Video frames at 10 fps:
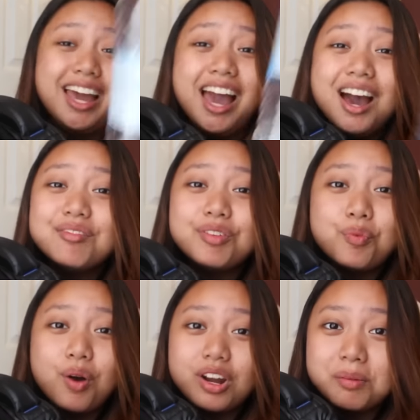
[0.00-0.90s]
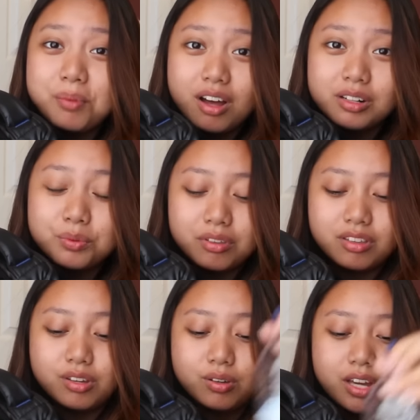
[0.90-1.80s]
Have a water bottle with
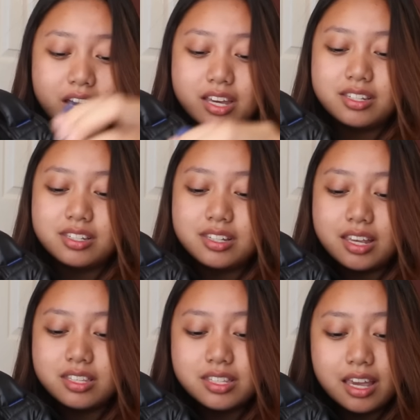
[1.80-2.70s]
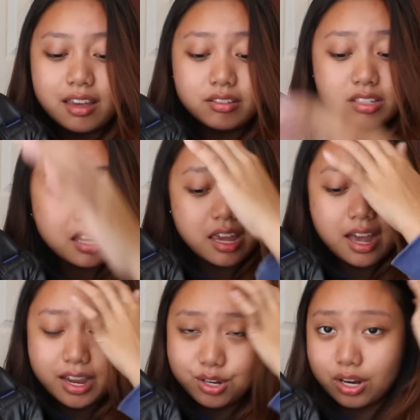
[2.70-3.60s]
you guys. Stay safe, stay
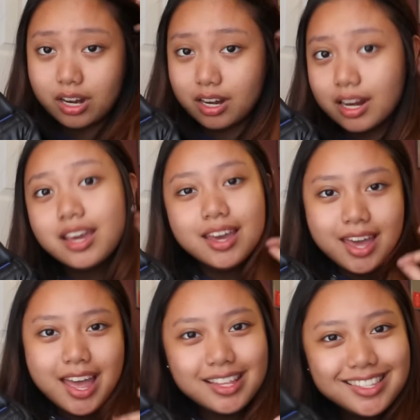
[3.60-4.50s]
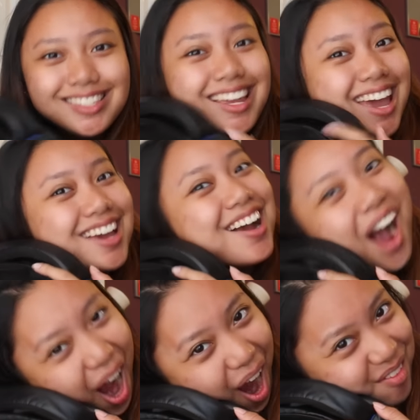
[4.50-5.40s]
hydrated, and stay
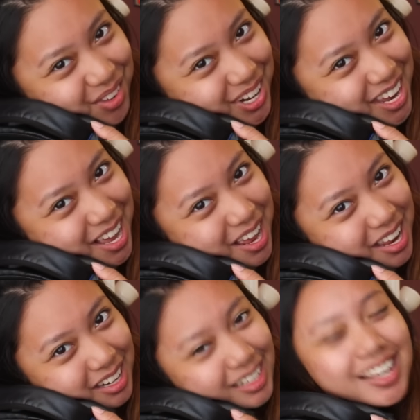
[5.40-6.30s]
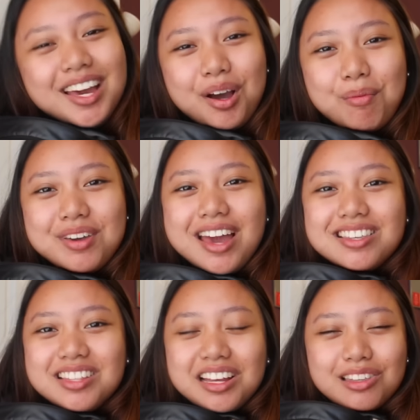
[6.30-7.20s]
confident. Hope you
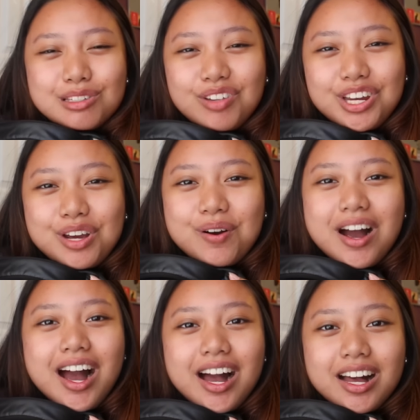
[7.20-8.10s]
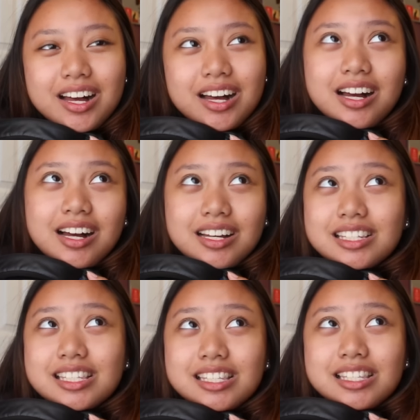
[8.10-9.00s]
guys like this video.
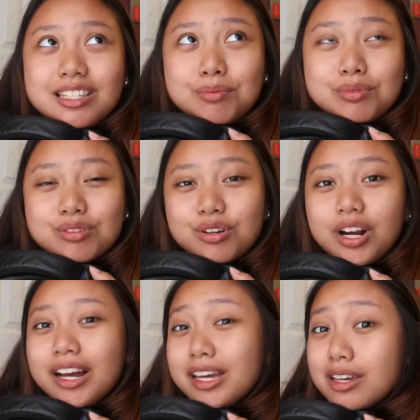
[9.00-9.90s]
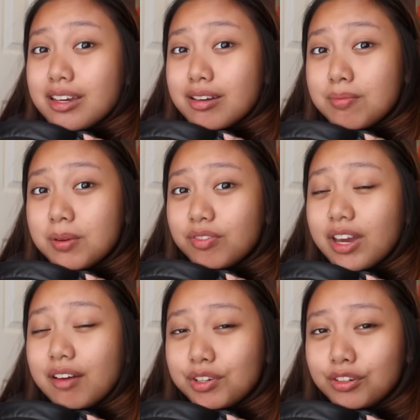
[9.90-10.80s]
Subscribe if you
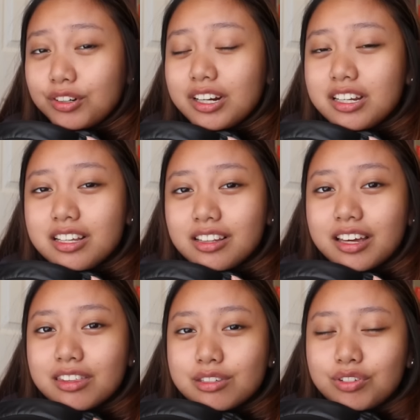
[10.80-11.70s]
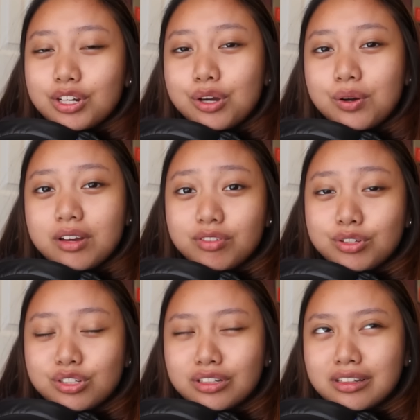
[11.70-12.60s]
haven't already. Like this video if
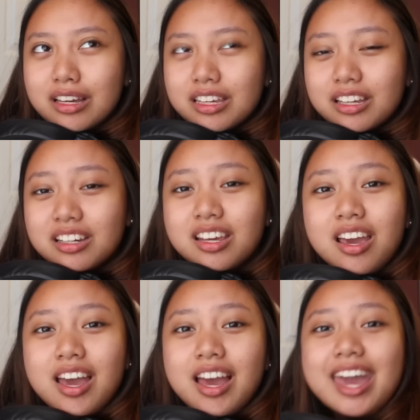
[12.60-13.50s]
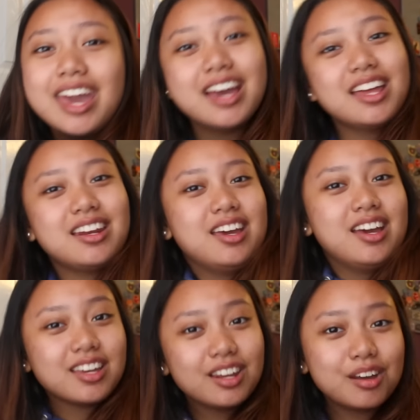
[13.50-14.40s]
you did like it. And
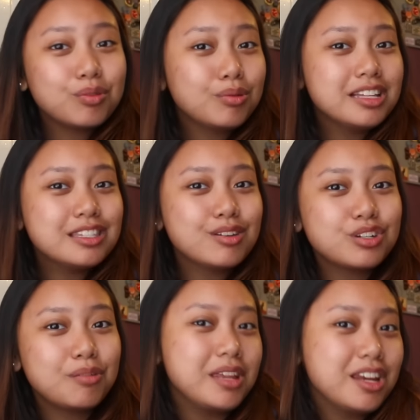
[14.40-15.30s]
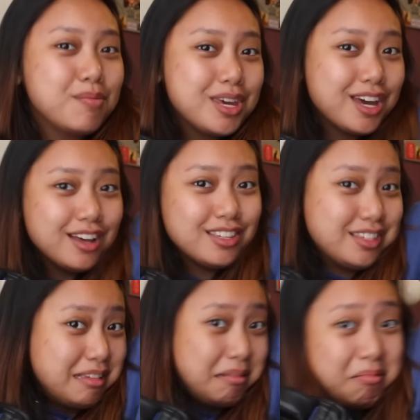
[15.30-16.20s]
connect with me on social media
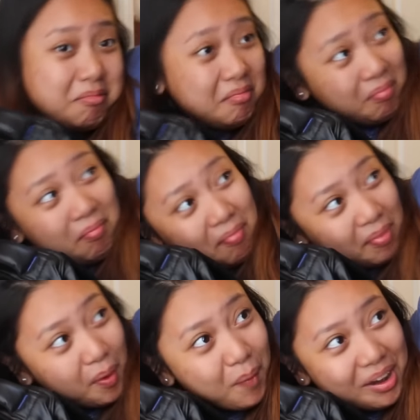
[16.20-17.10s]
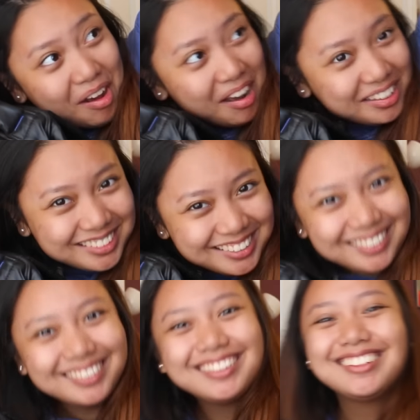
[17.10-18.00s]
because why not?
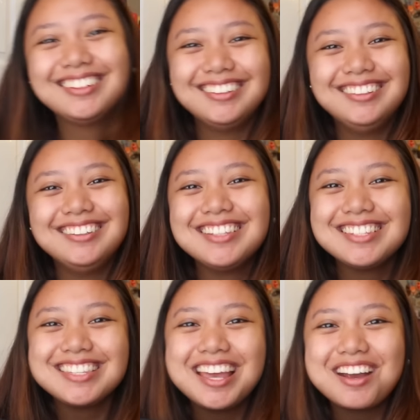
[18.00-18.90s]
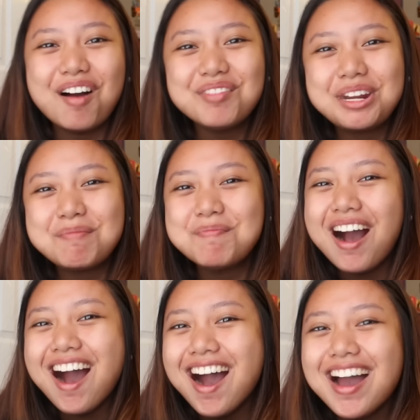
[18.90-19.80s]
Stay confident,
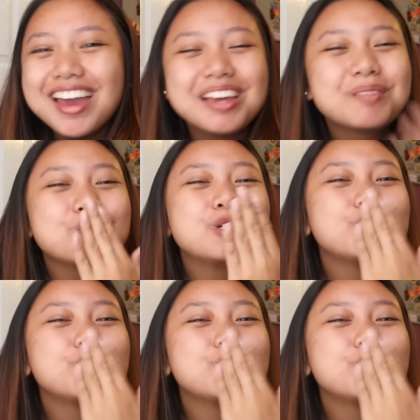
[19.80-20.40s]
bye.